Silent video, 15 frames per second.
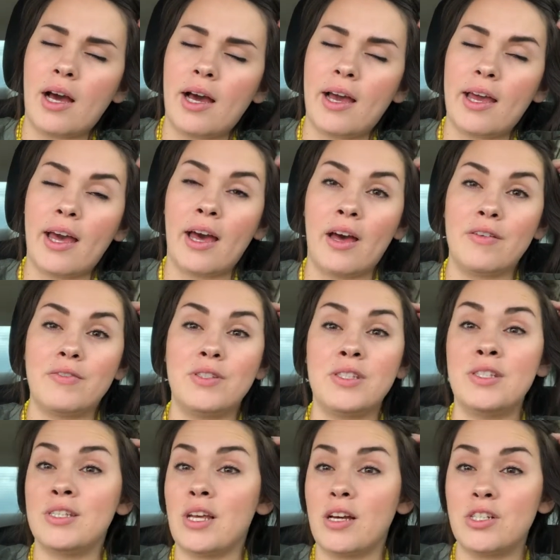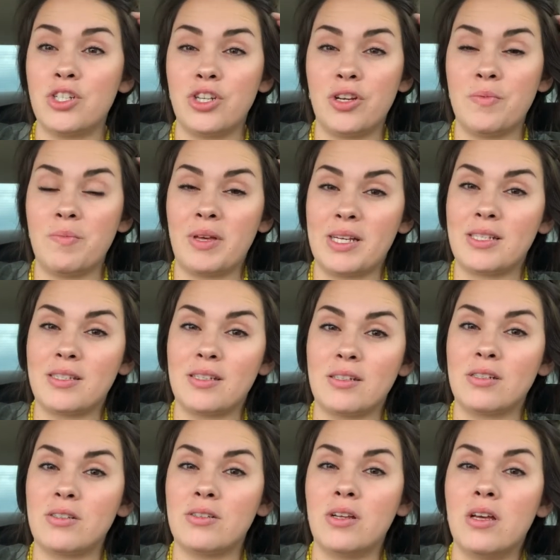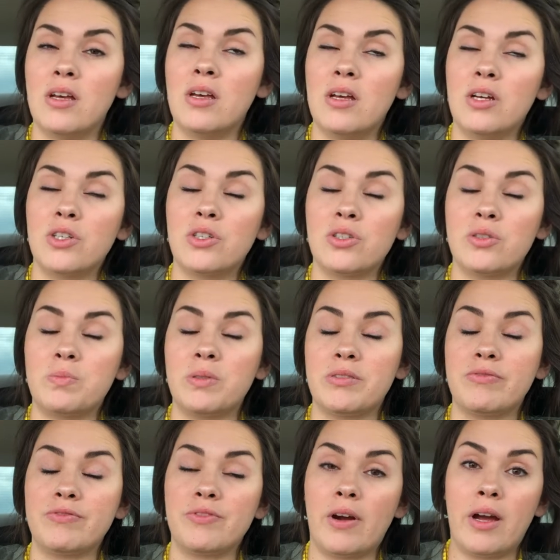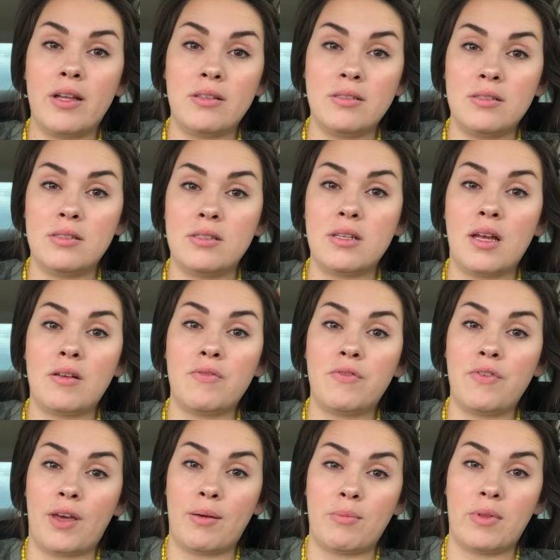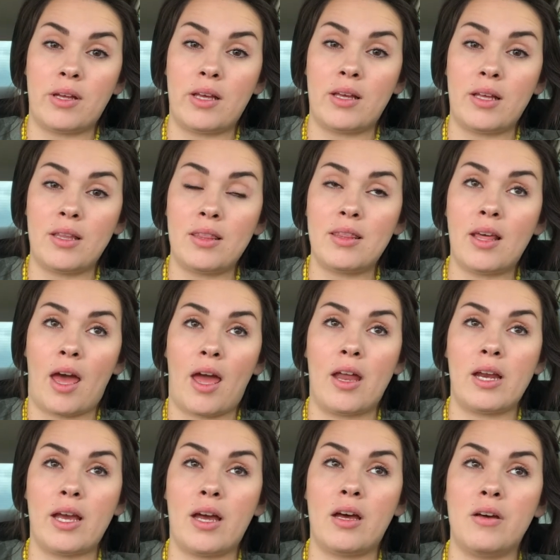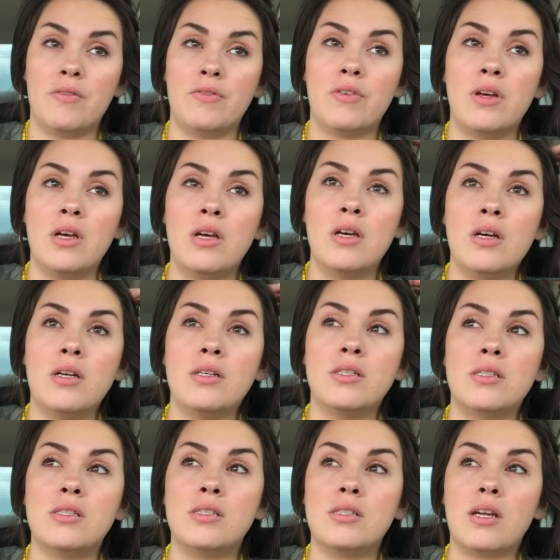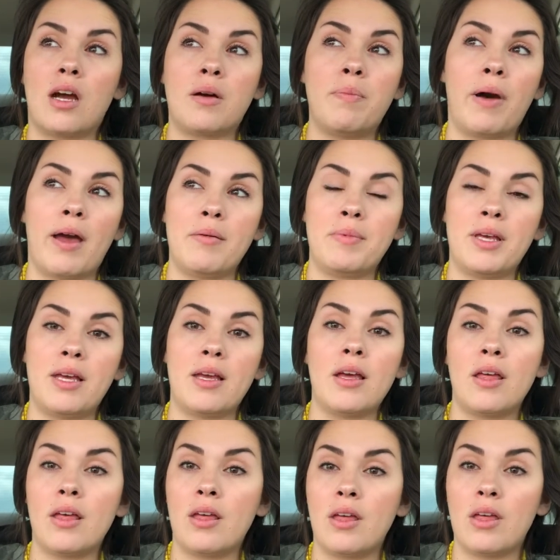I have such an amazing group of friends and family that have stuck by me